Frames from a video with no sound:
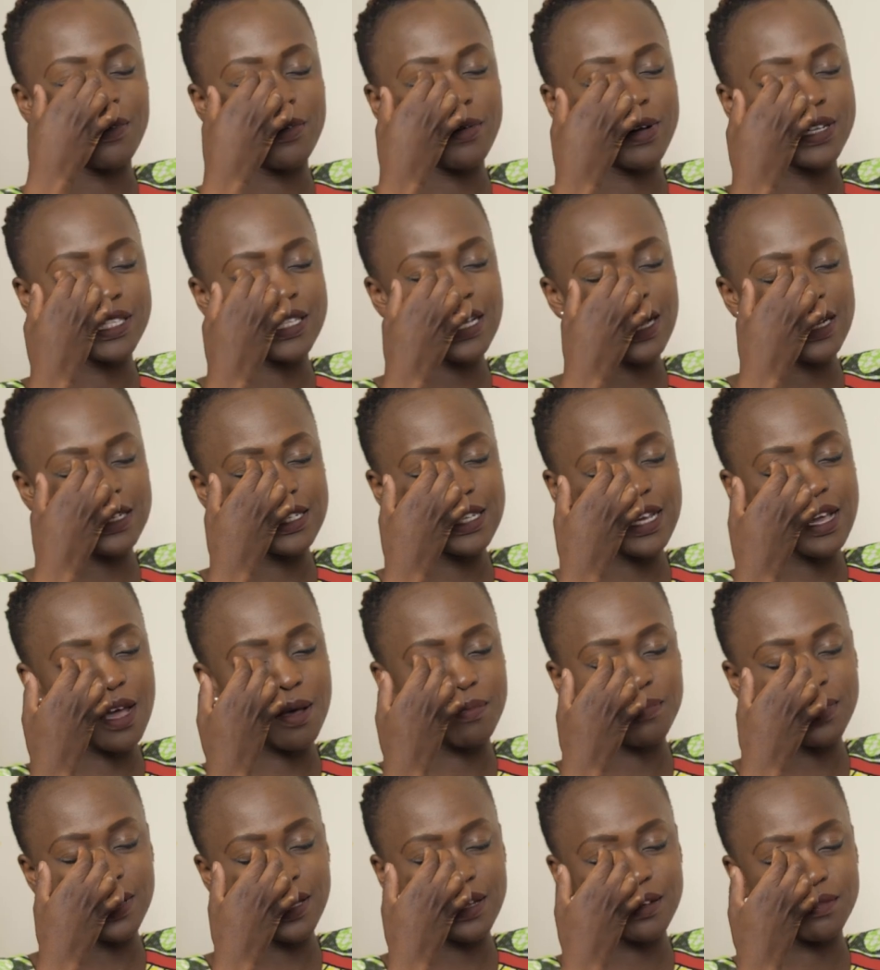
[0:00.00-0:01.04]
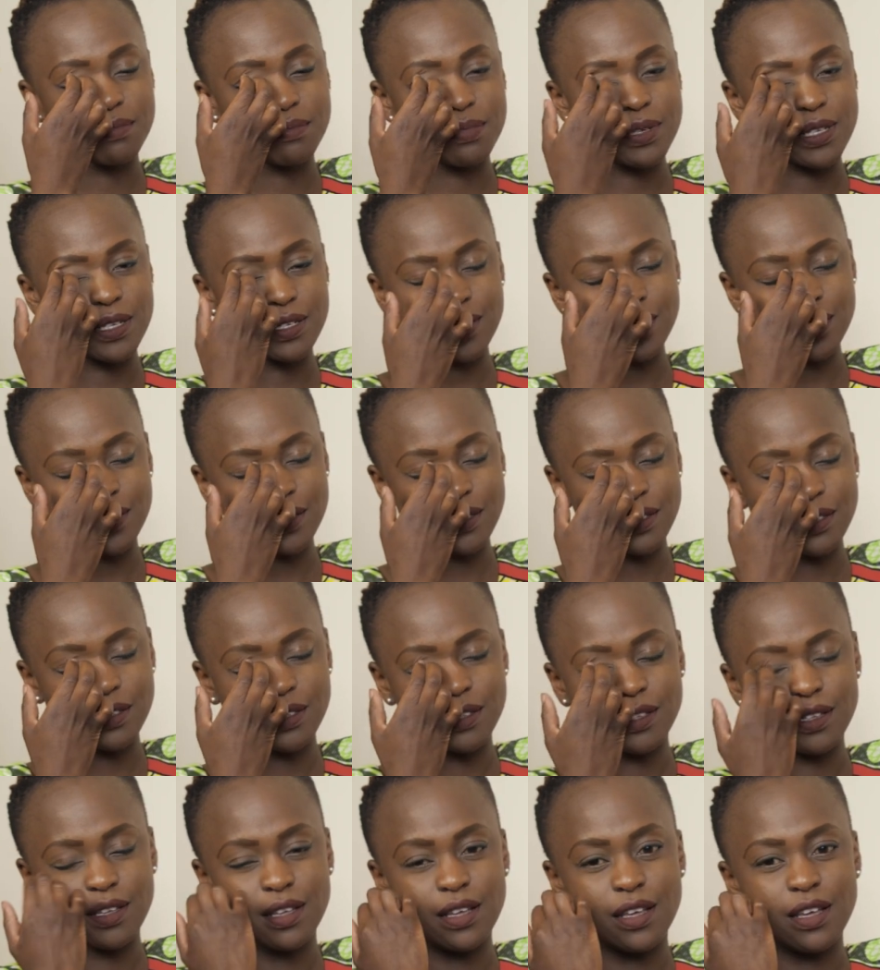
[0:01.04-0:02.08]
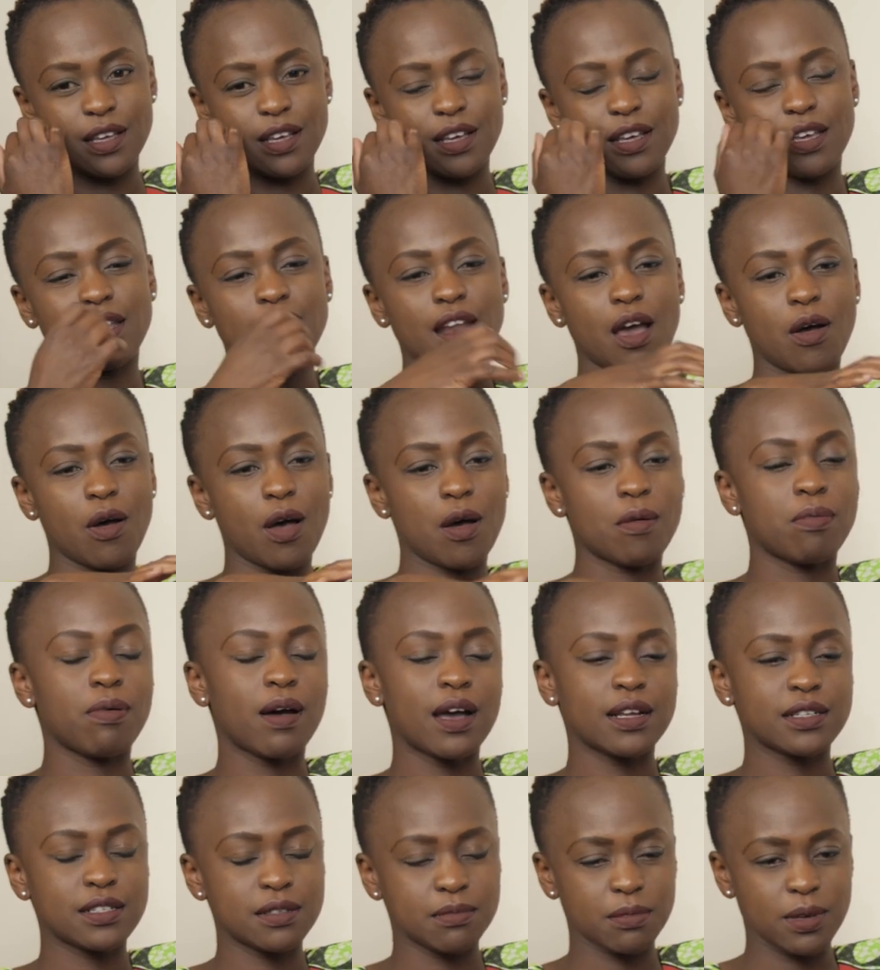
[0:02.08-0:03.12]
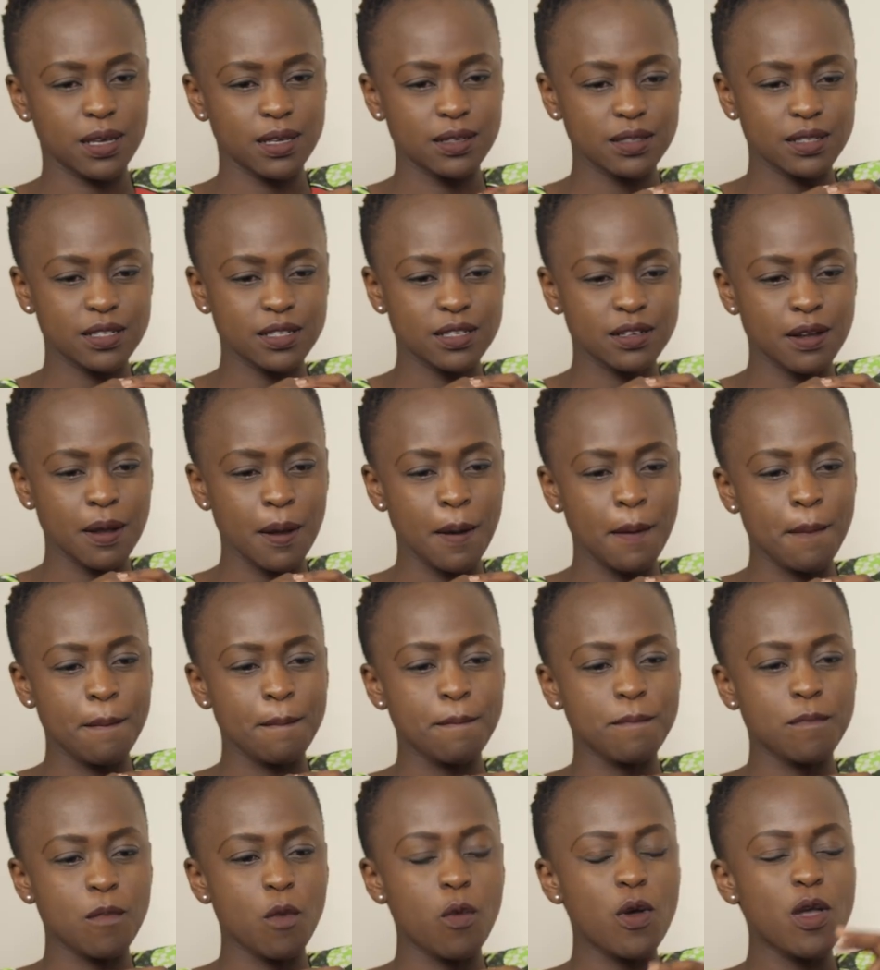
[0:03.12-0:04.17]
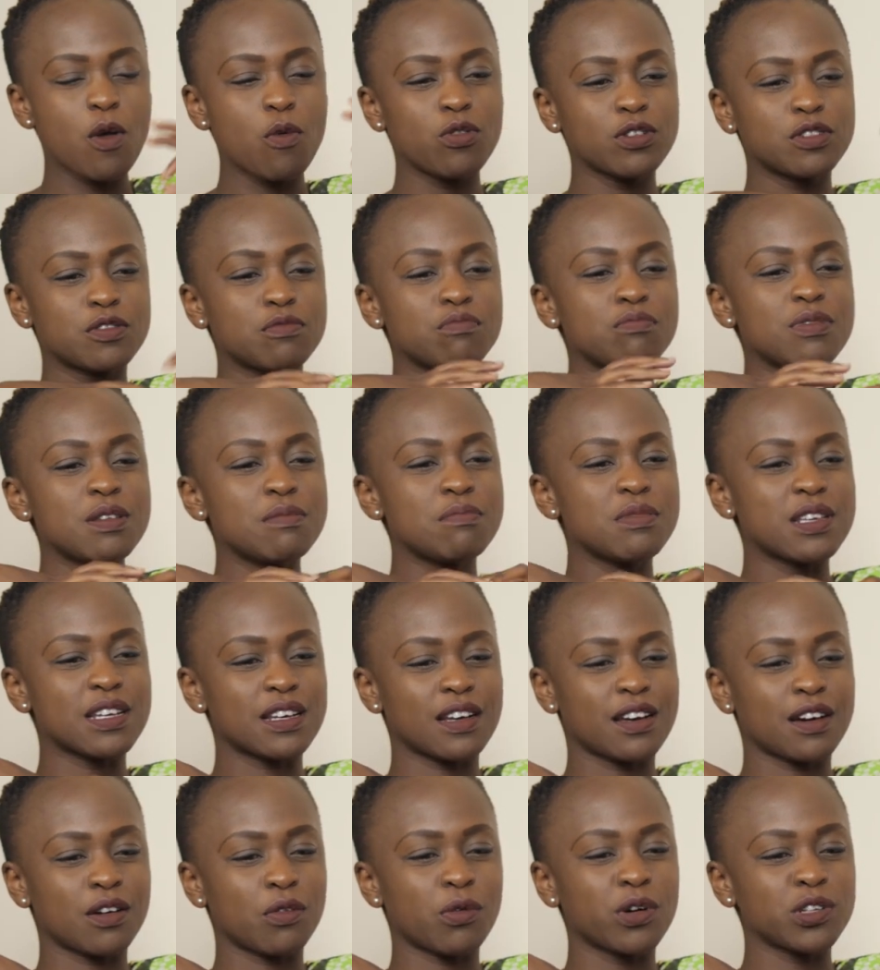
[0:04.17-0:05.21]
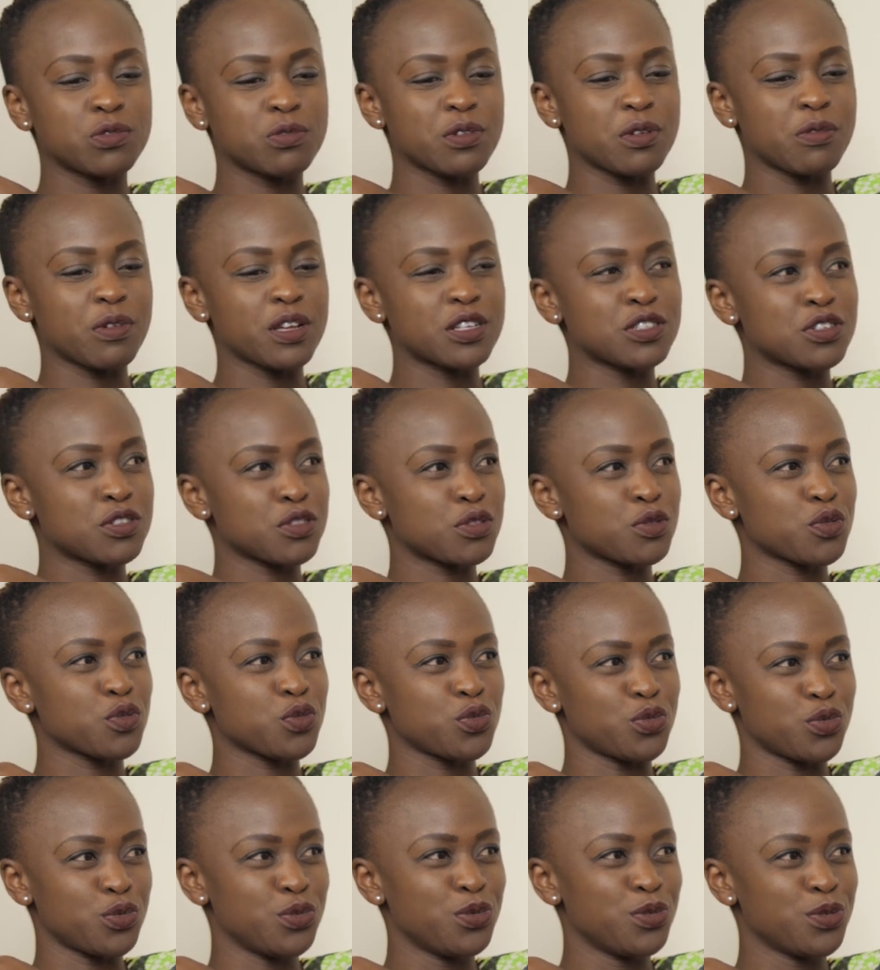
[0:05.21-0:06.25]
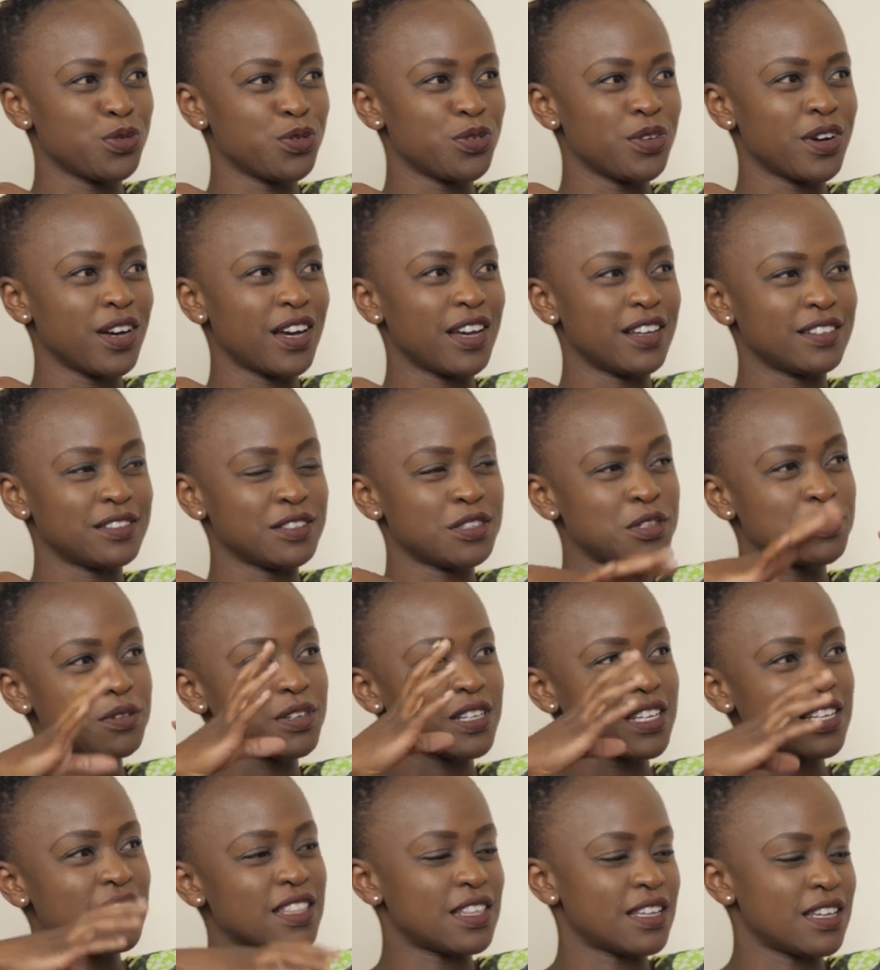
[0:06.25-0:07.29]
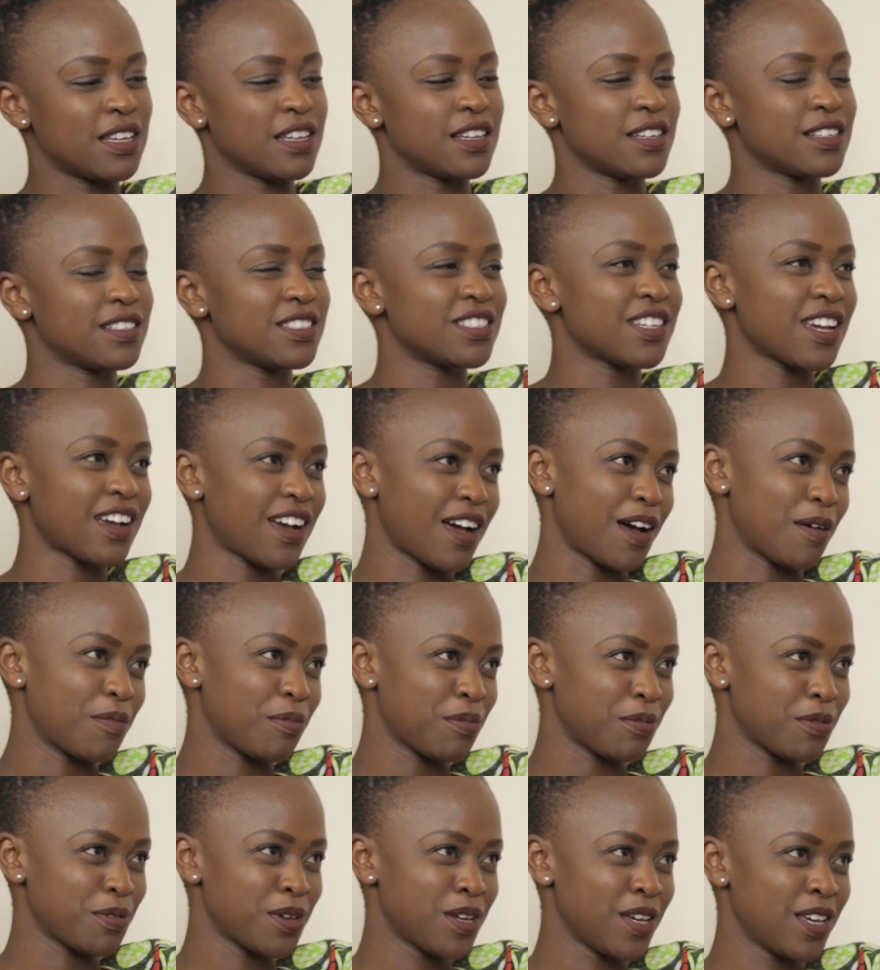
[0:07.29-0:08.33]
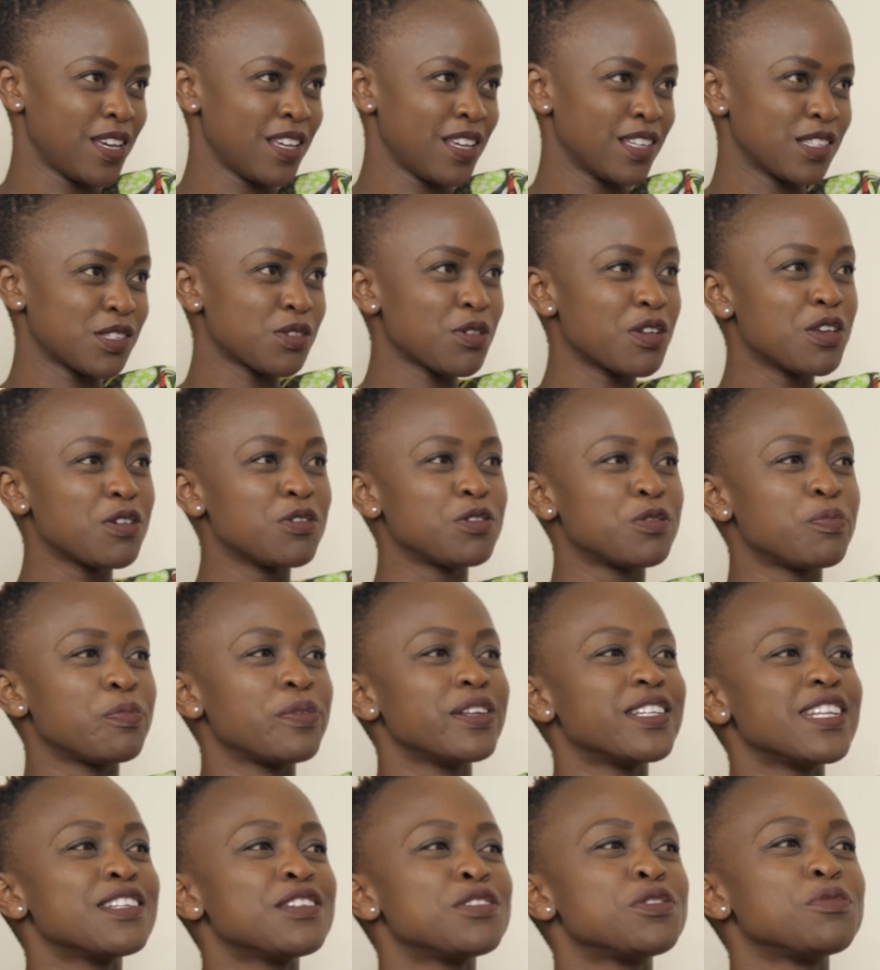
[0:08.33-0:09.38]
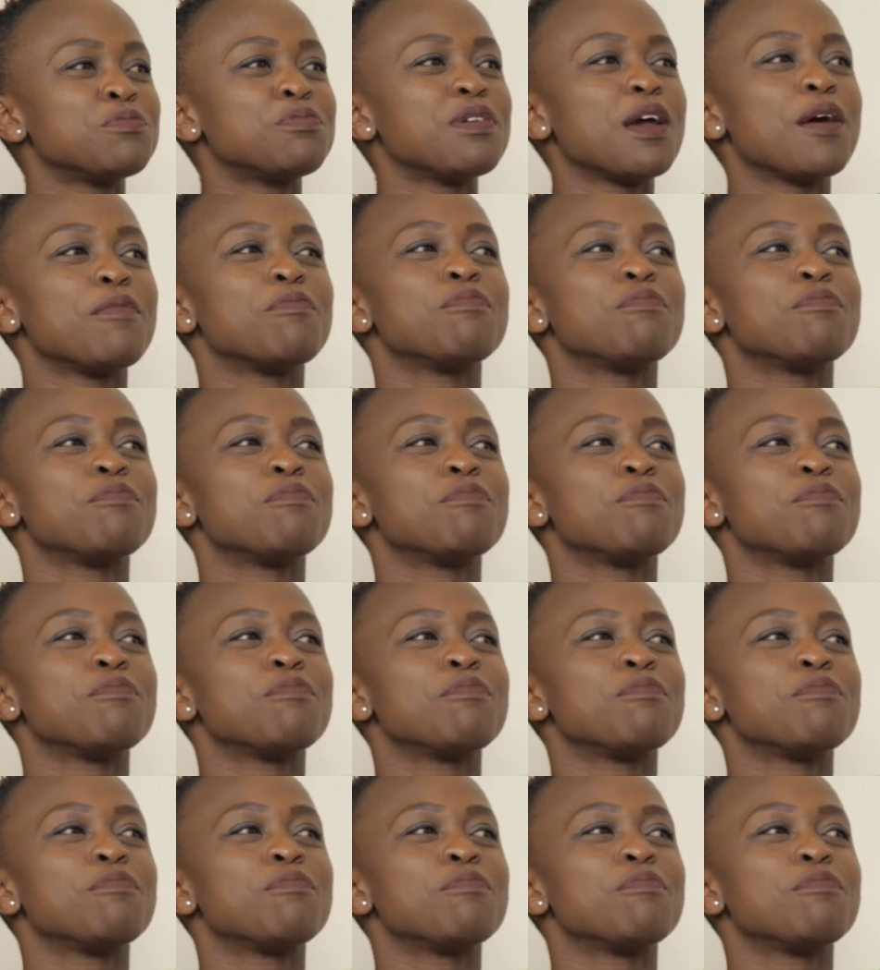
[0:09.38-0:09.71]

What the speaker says: we were staying at Airbnbs. In our apartment, we would mimic what we went through during the checkup. So he would pretend to be a